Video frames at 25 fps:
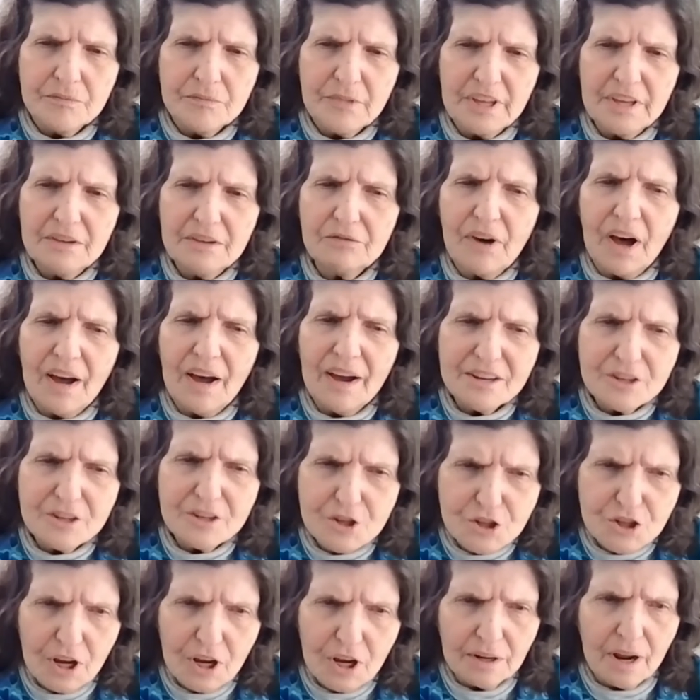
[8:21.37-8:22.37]
If I
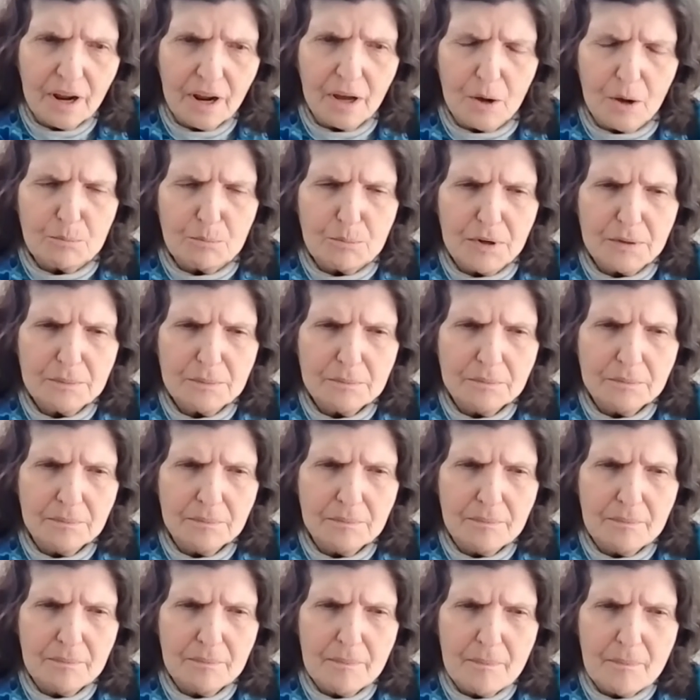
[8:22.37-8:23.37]
shut up,
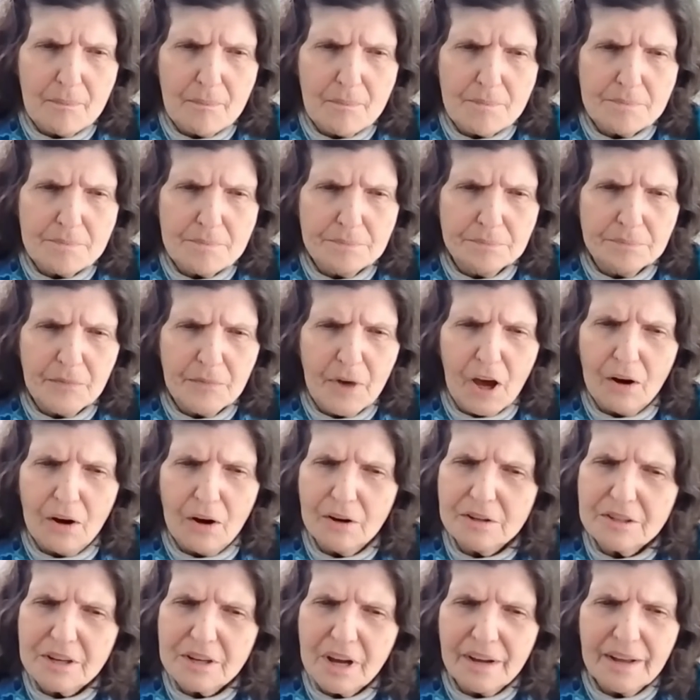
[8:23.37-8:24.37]

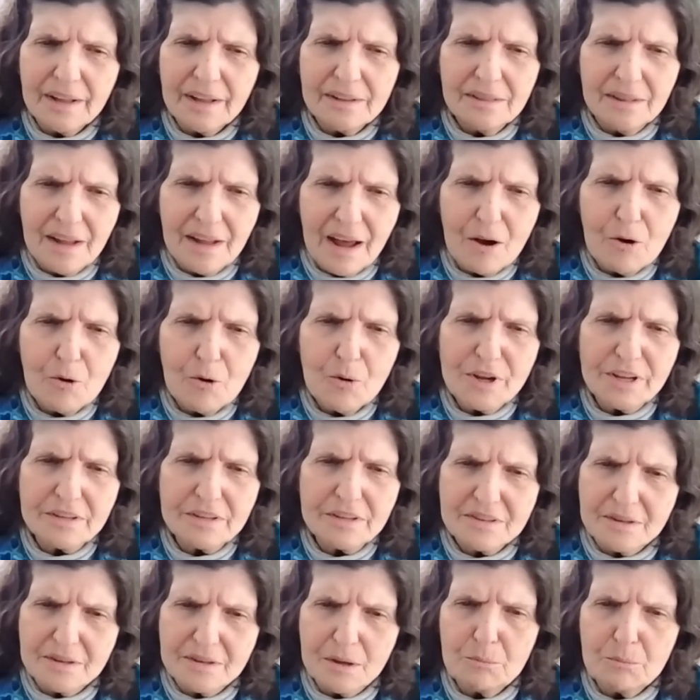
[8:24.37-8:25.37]
aren't I allowing
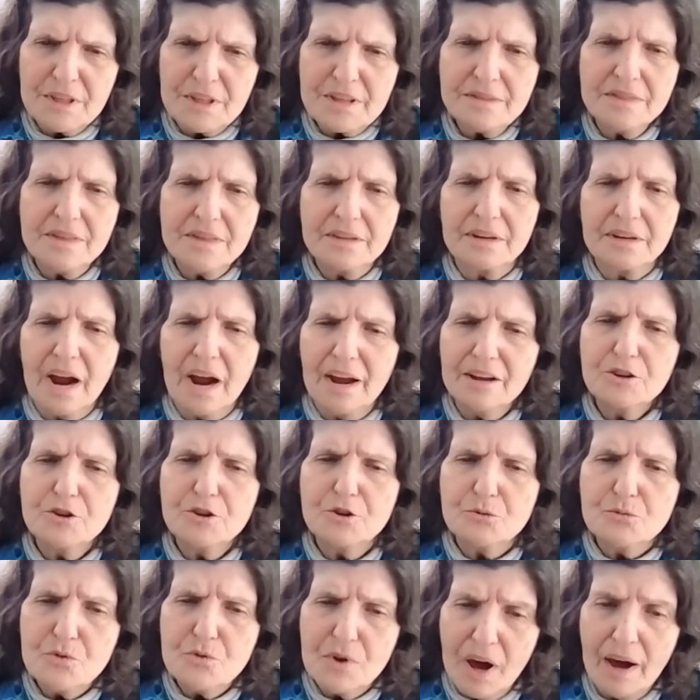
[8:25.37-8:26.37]
something that I
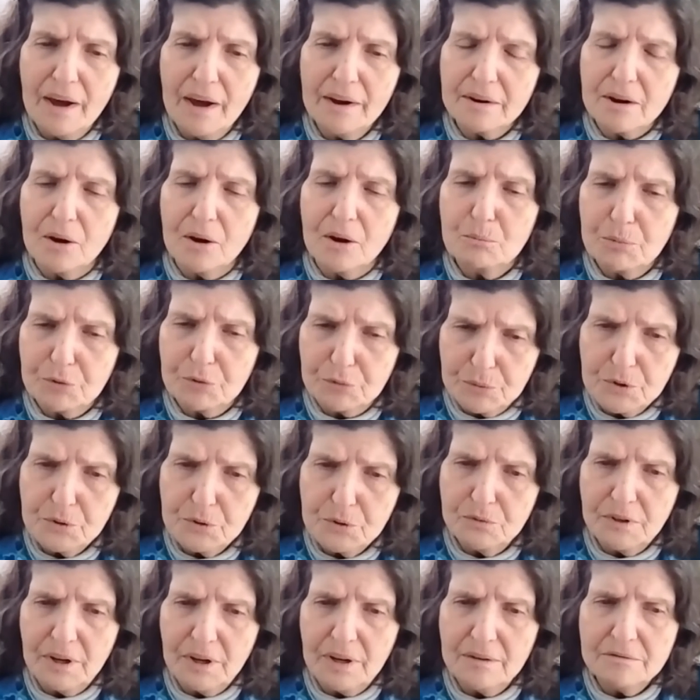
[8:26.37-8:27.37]
do not
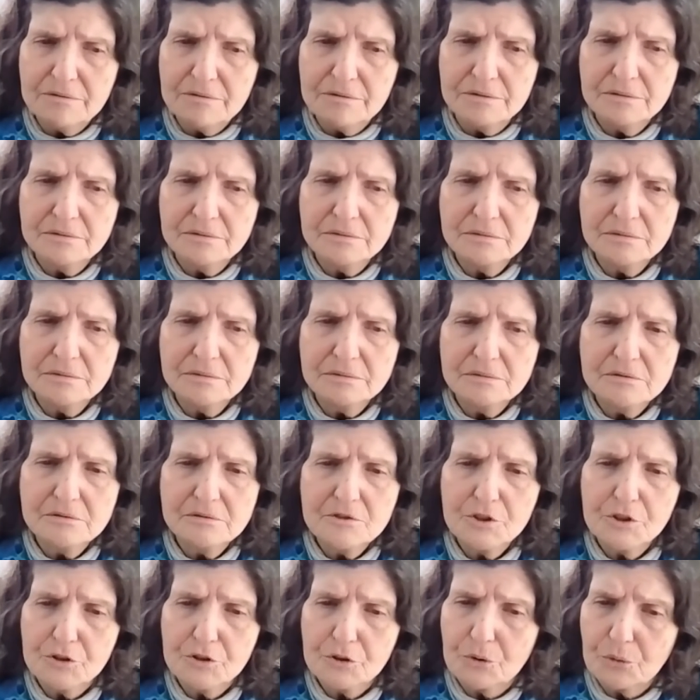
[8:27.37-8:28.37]
approve of
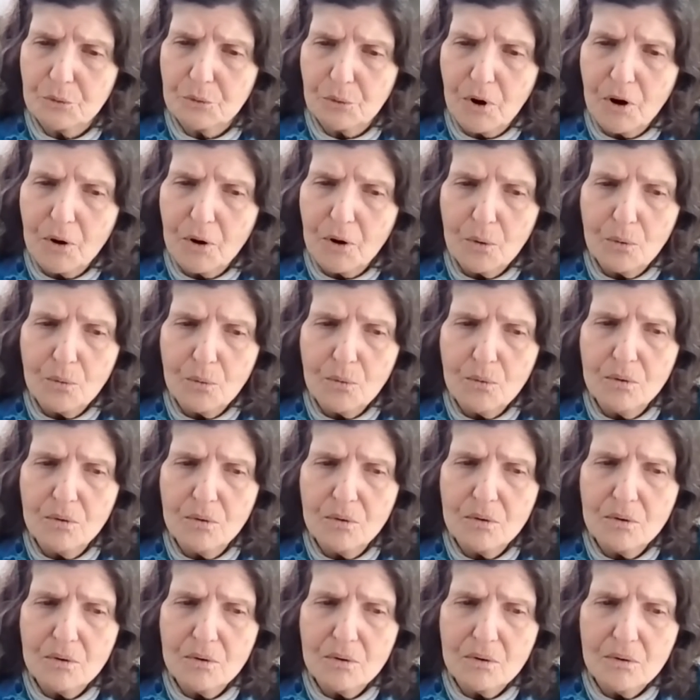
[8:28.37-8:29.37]
to grow?
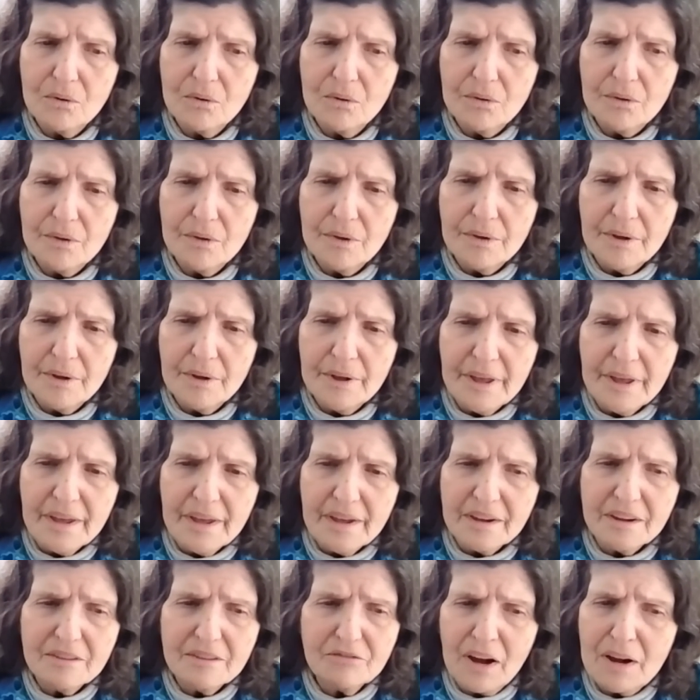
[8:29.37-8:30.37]

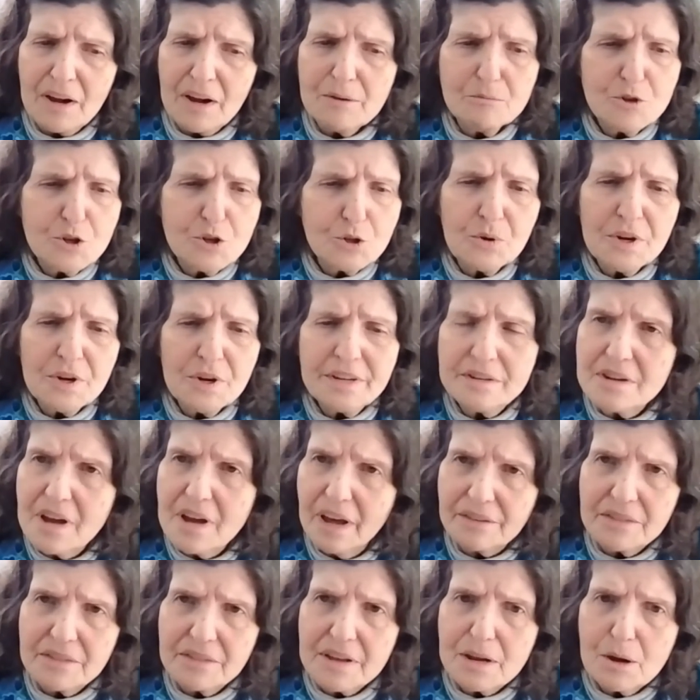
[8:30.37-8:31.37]
If I'm doing
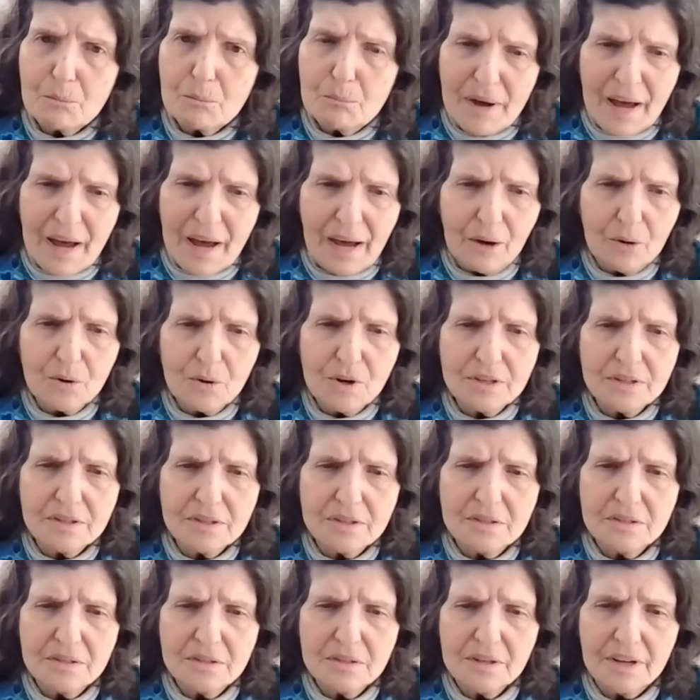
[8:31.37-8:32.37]
nothing about it,
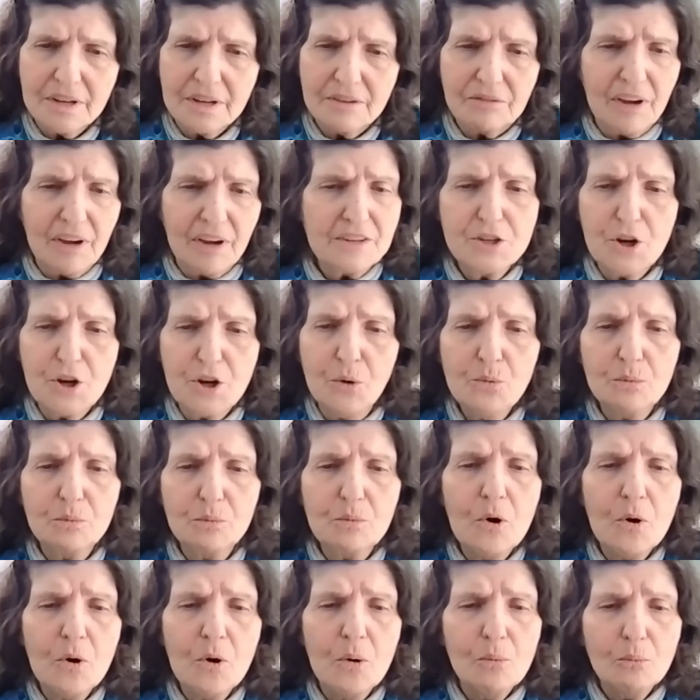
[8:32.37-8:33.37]
if I don't
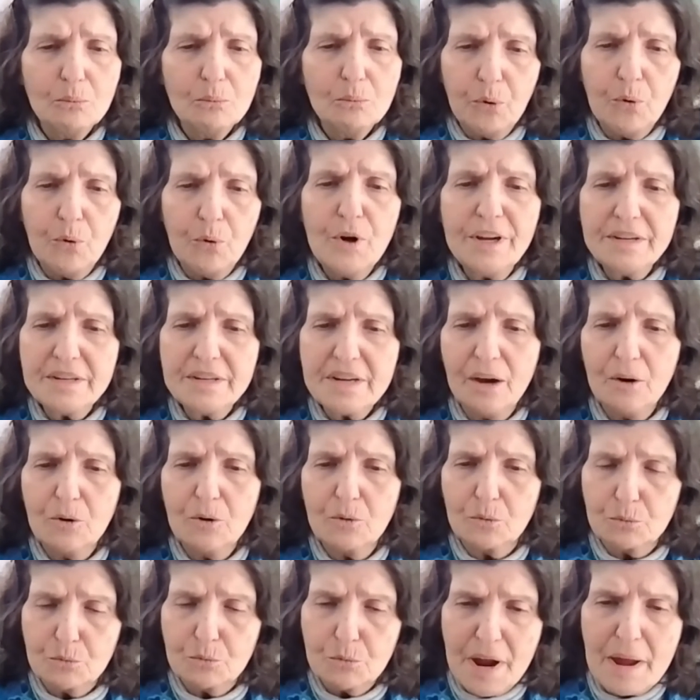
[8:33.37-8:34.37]
point out
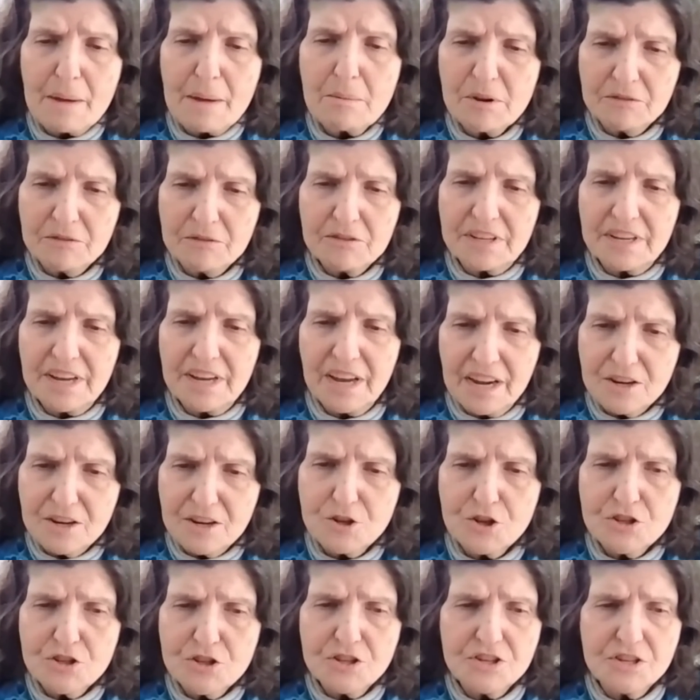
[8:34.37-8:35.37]

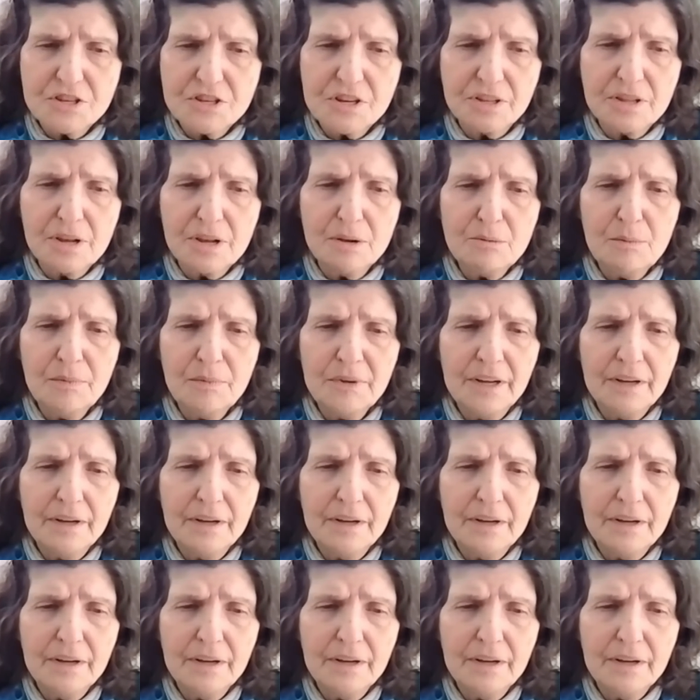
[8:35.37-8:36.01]
ramifications to them,